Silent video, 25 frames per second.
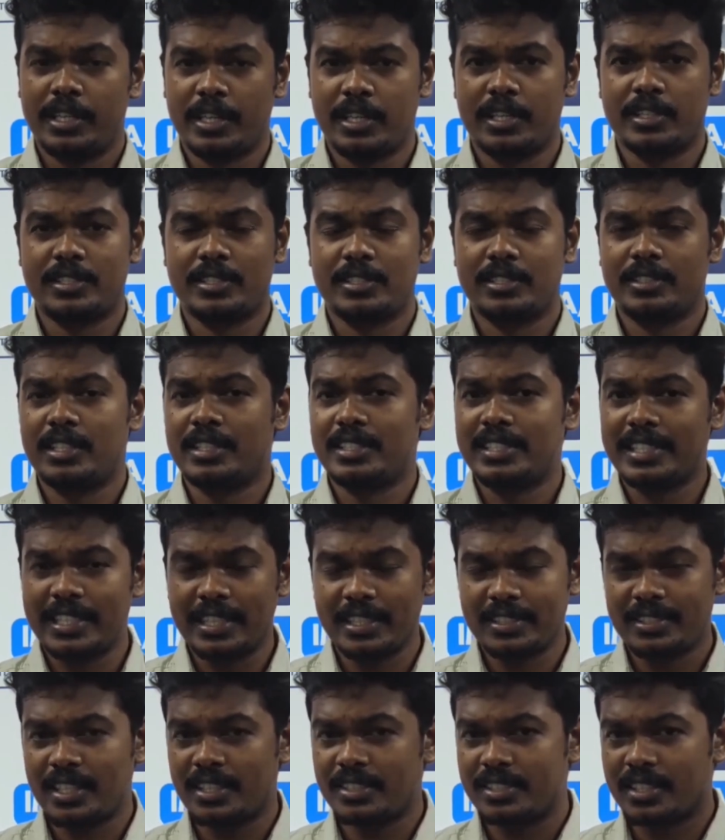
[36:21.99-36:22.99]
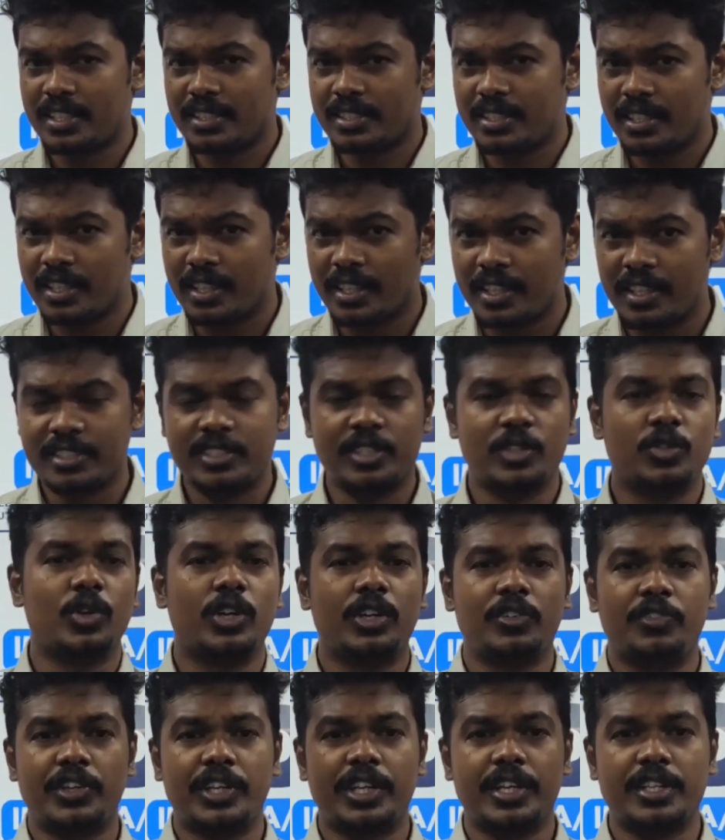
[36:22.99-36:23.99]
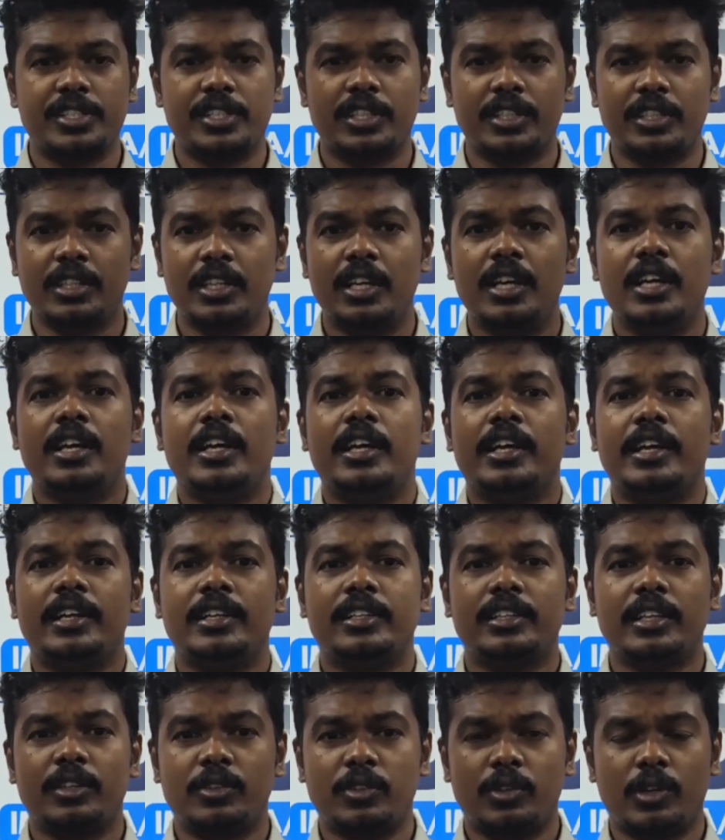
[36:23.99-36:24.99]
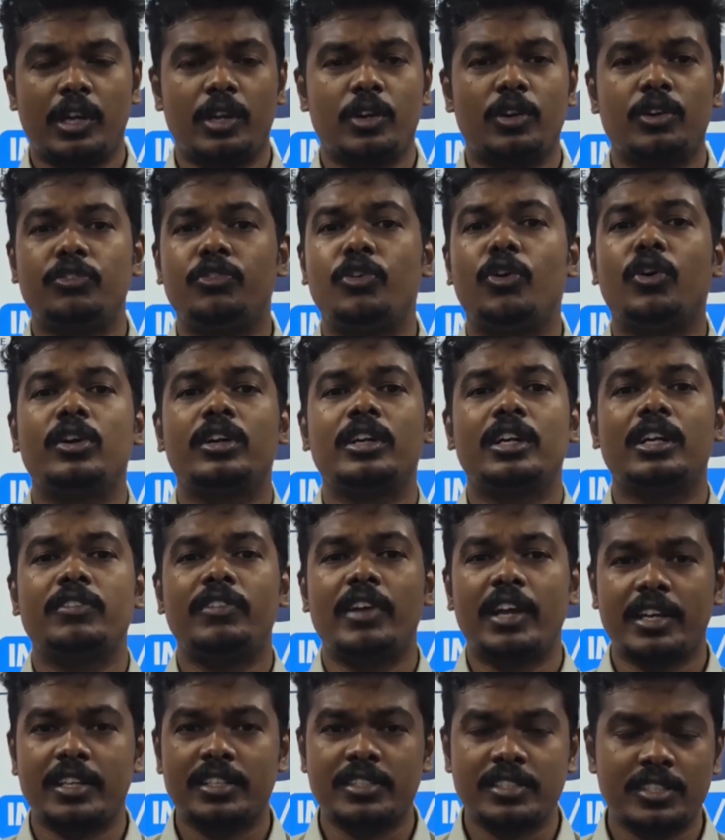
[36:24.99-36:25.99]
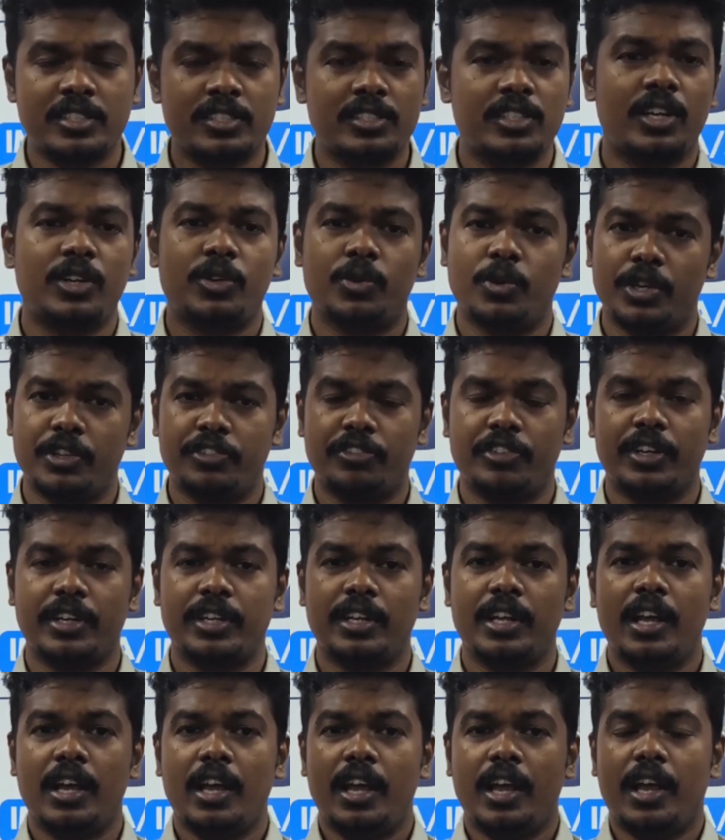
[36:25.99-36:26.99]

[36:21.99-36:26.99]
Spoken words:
Yes, the CDS has recently released a notification in that around 400 vacancies are notified.